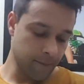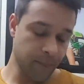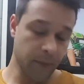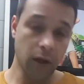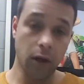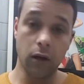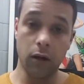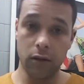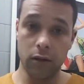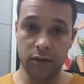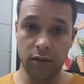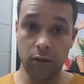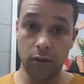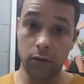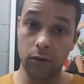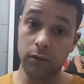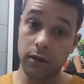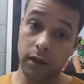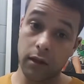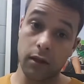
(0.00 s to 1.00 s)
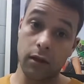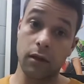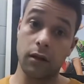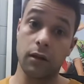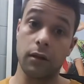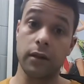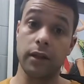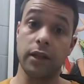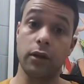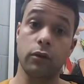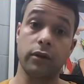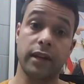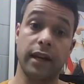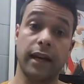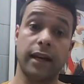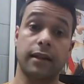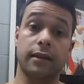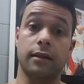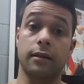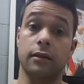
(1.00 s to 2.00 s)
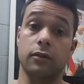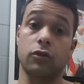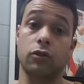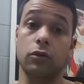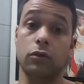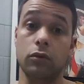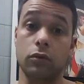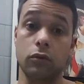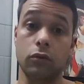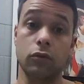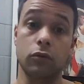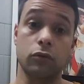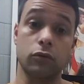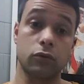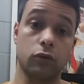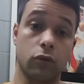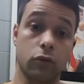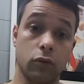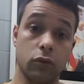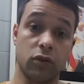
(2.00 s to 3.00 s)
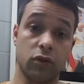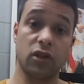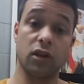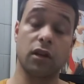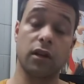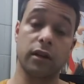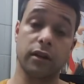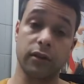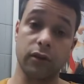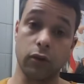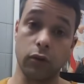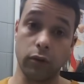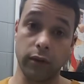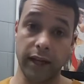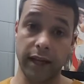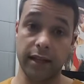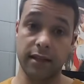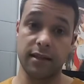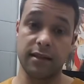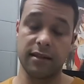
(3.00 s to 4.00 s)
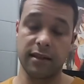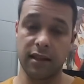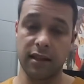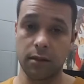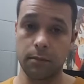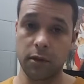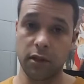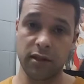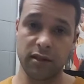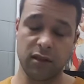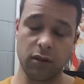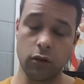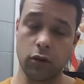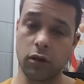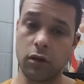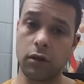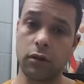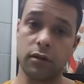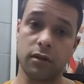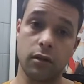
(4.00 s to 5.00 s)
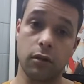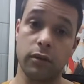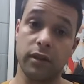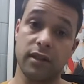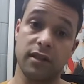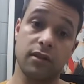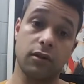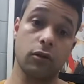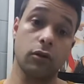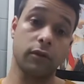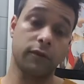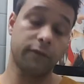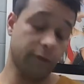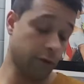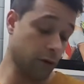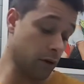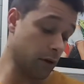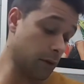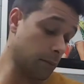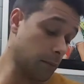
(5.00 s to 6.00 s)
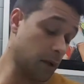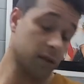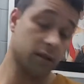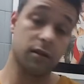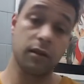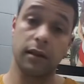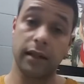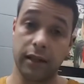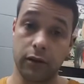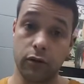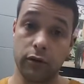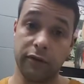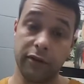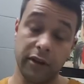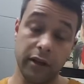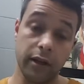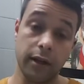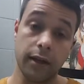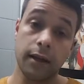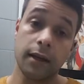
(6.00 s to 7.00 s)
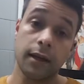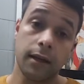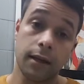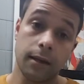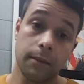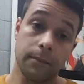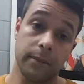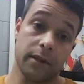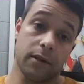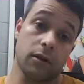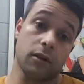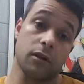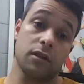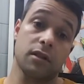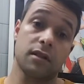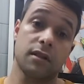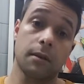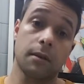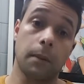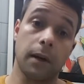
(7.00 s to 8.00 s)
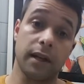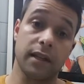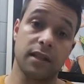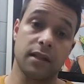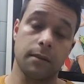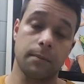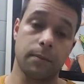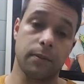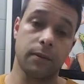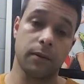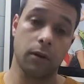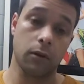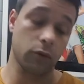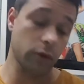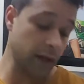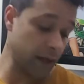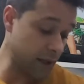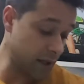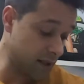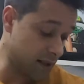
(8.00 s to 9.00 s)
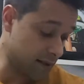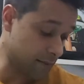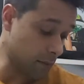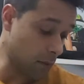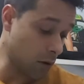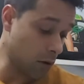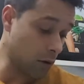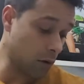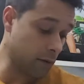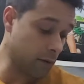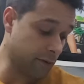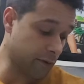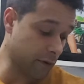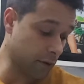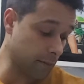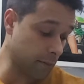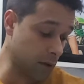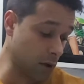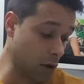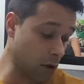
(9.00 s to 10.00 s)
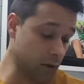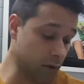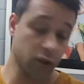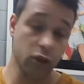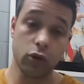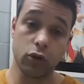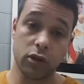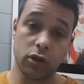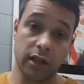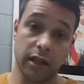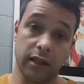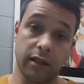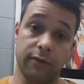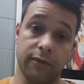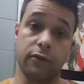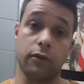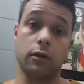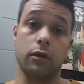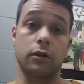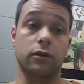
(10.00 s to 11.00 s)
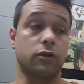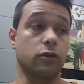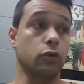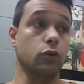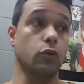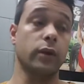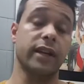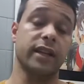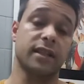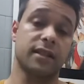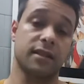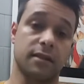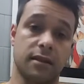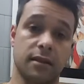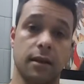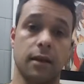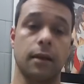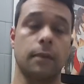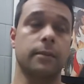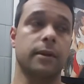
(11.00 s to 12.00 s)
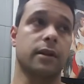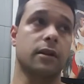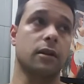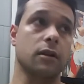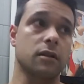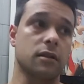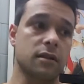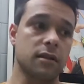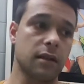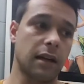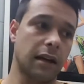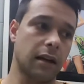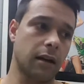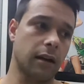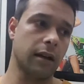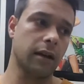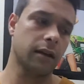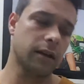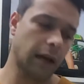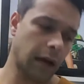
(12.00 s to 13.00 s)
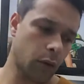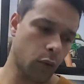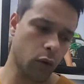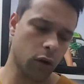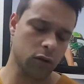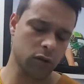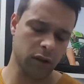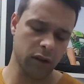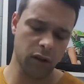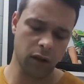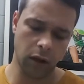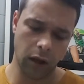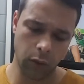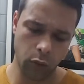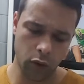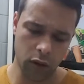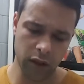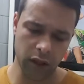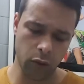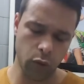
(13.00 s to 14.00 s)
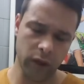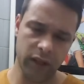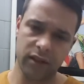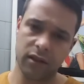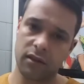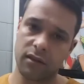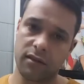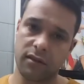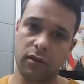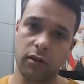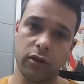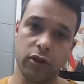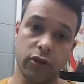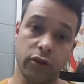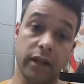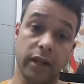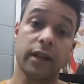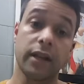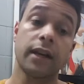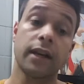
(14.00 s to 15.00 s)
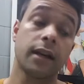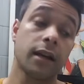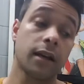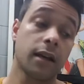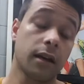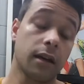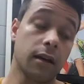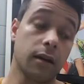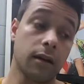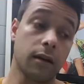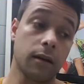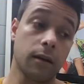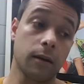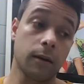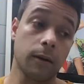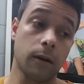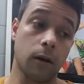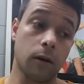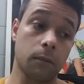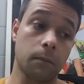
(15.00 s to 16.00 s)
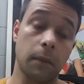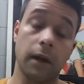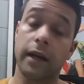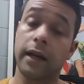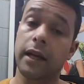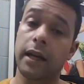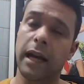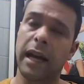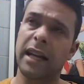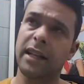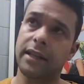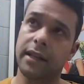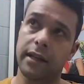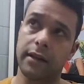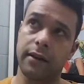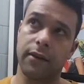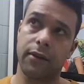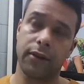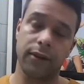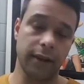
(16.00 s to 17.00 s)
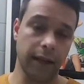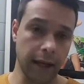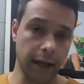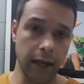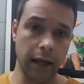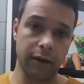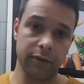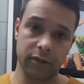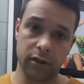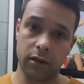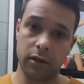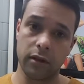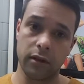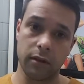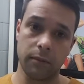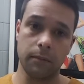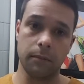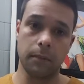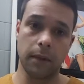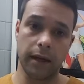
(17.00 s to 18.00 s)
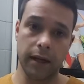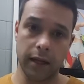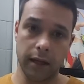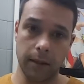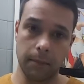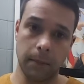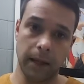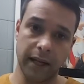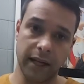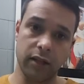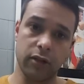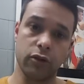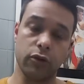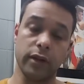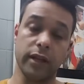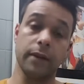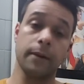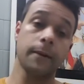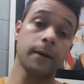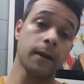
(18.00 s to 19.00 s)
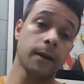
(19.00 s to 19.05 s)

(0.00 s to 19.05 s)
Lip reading: Also, you get to start doing exercises much sooner, so it's good for the muscle atrophy, because the bicep already is small from not using it for 2 weeks, because I only went to surgery on my 18th day after my injury.